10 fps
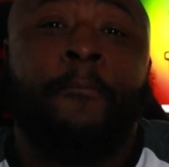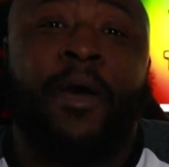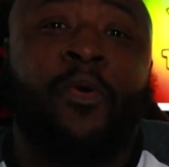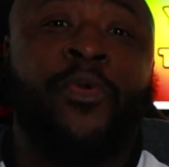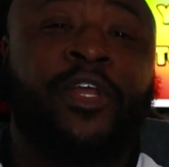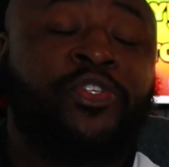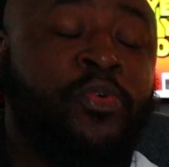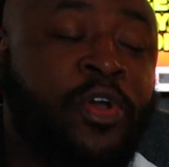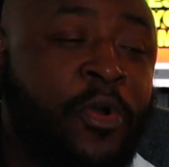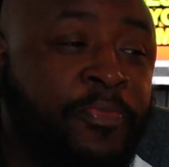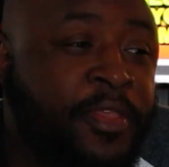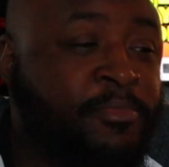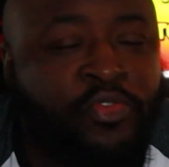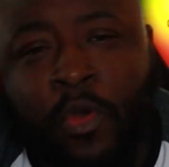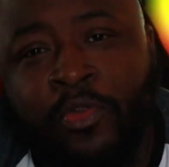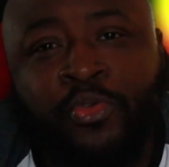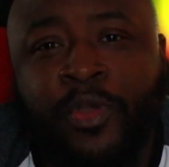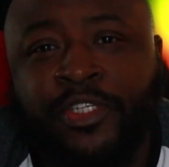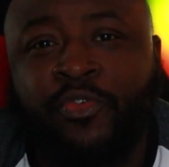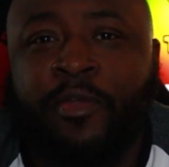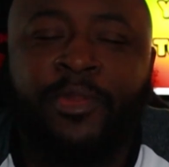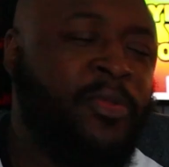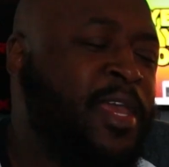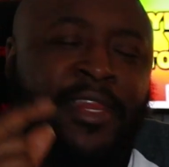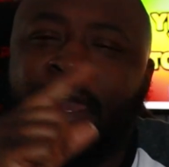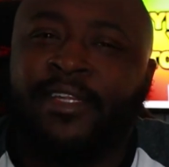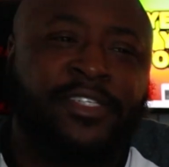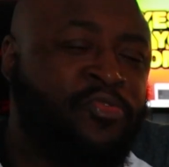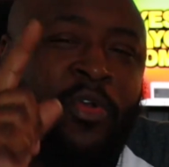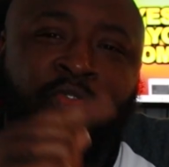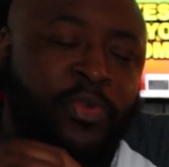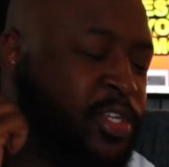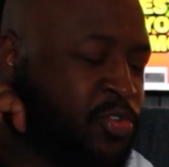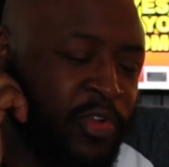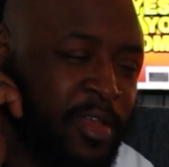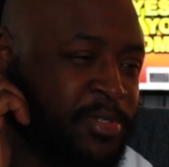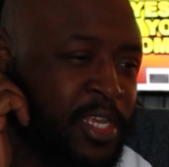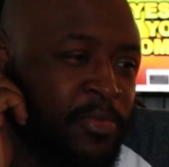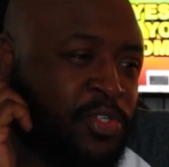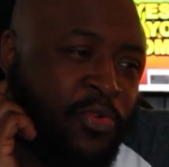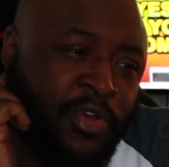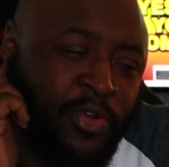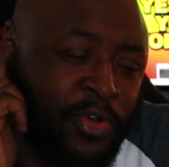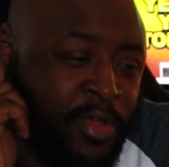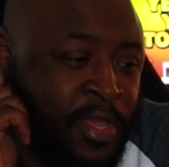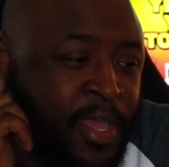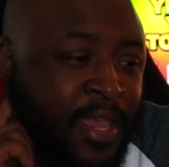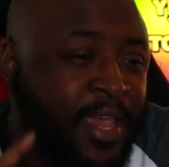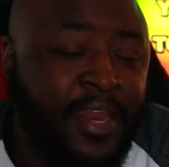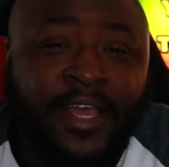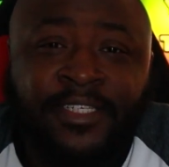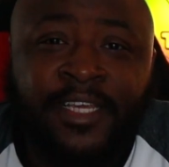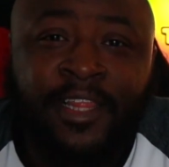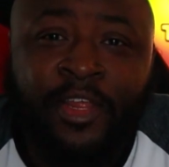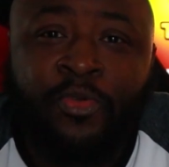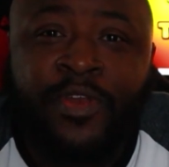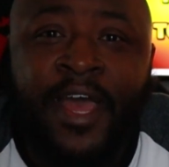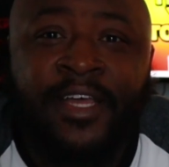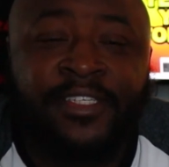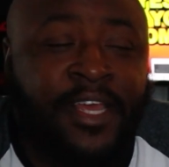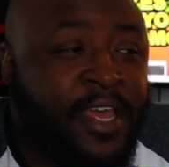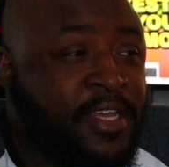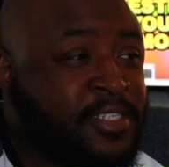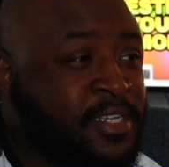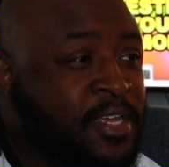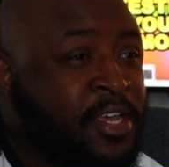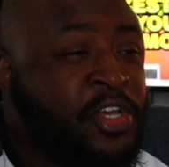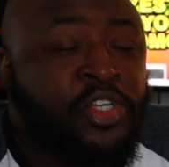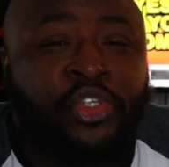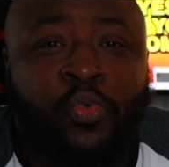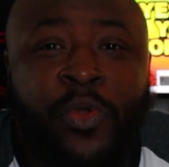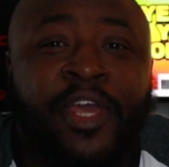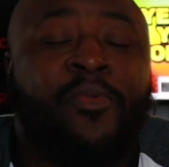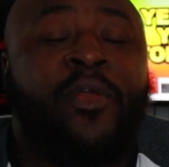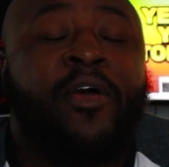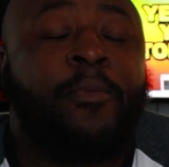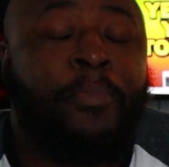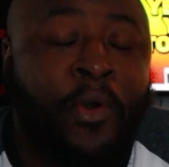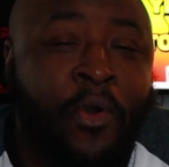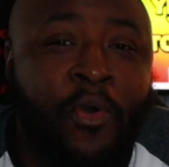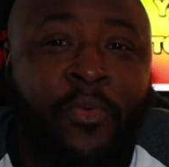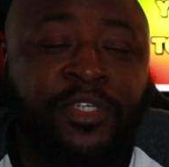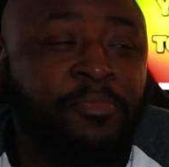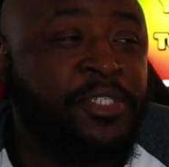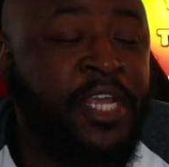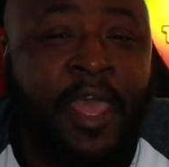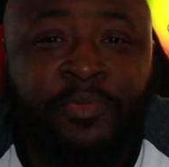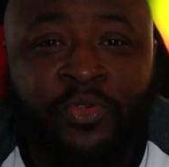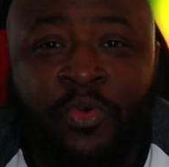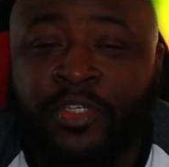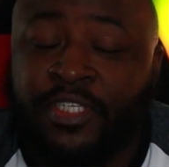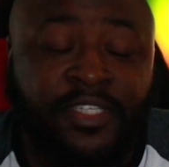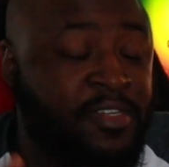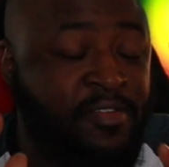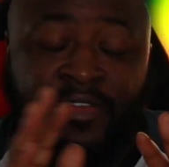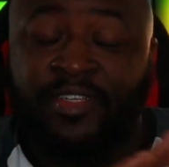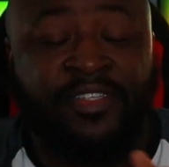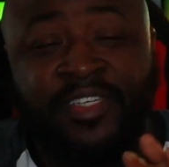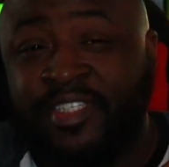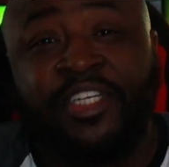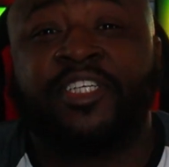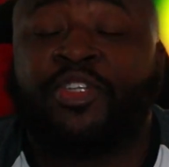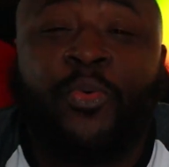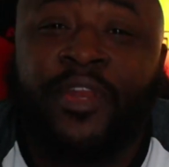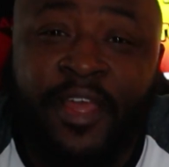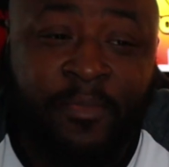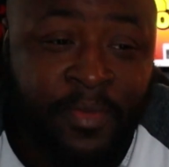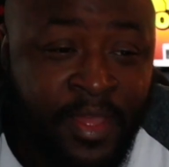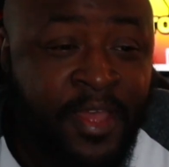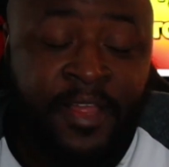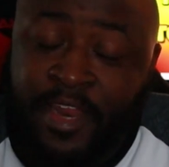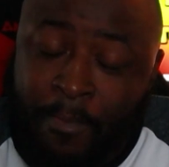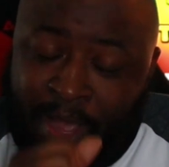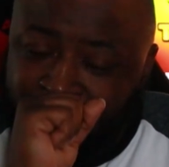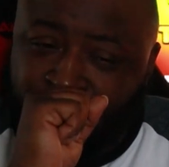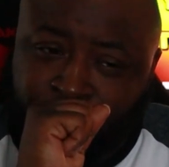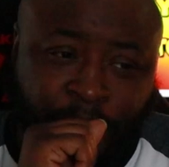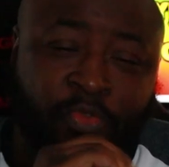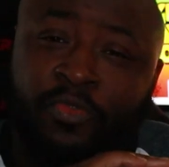about a week or two ago, I'm scrolling through Instagram, you know, late night, just scrolling through Instagram, seeing what's going on. And I see Little Nas X swinging around a pole with some chaps on, just, just, just doing him. Now, mind you,